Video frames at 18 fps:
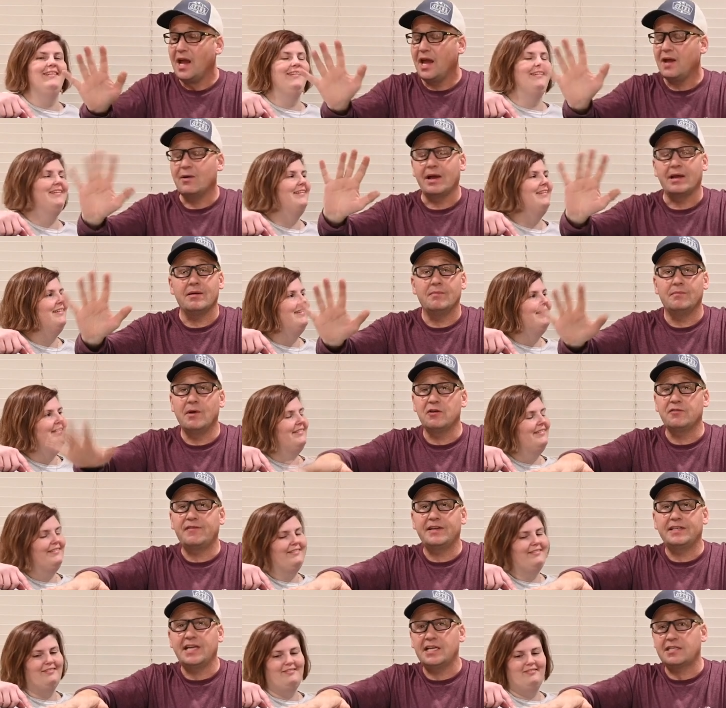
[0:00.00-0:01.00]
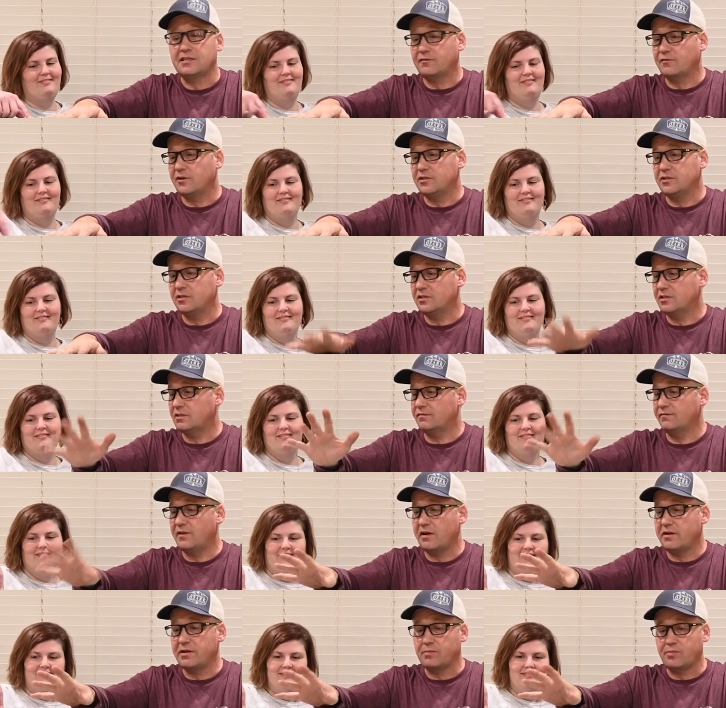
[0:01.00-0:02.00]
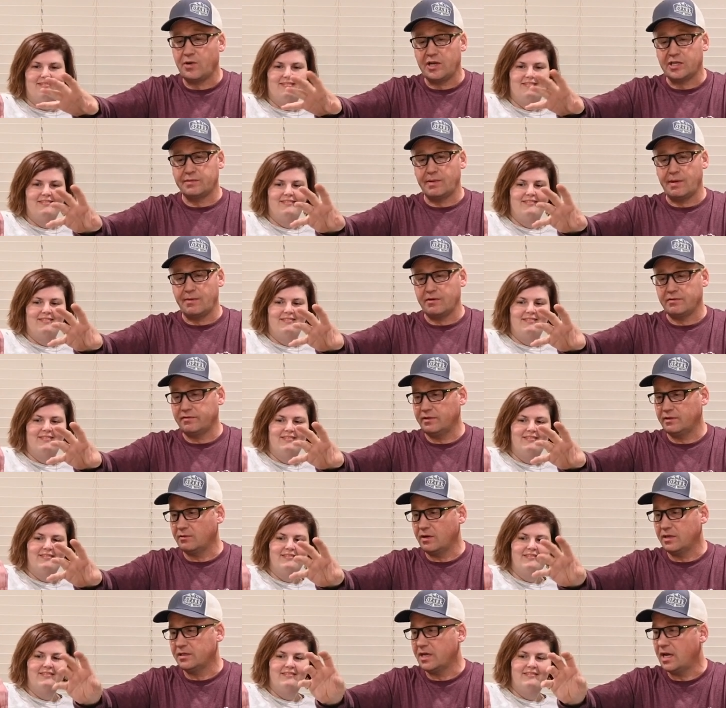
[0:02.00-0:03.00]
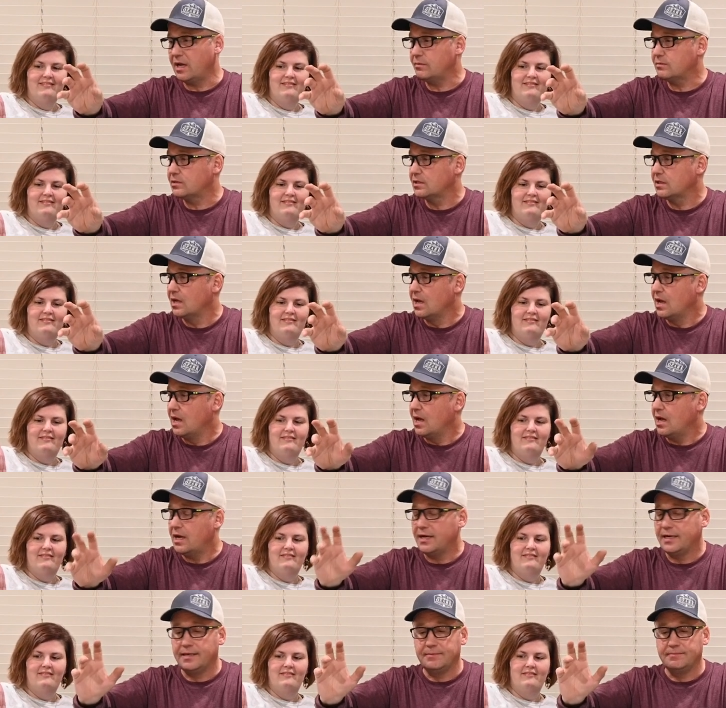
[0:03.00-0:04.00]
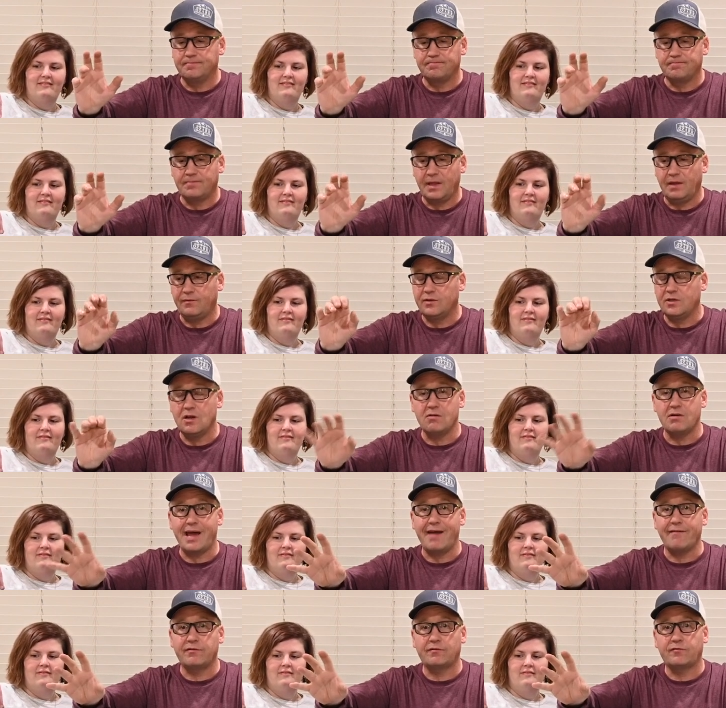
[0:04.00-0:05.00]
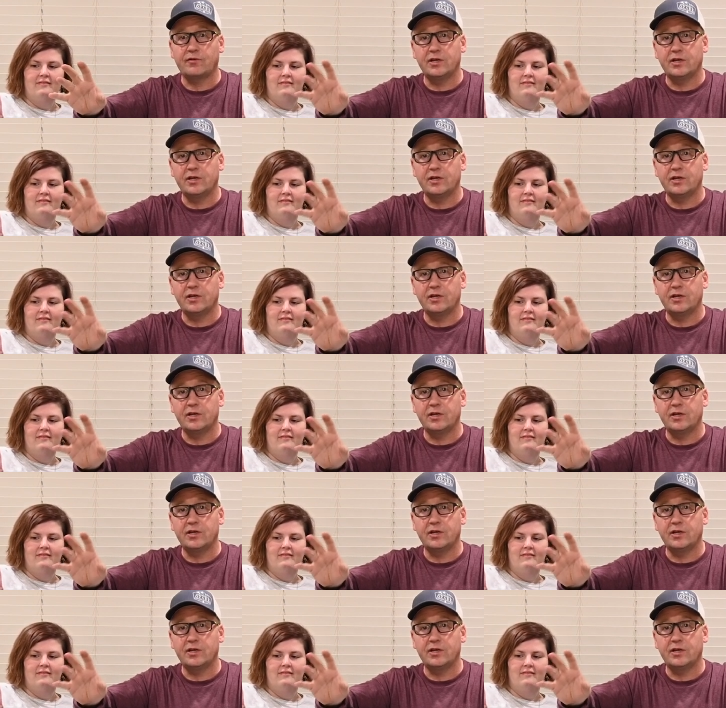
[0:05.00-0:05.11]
Speaker 1: anyway, both fantastic fridges. Very impressed by both of their run times. If you don't have a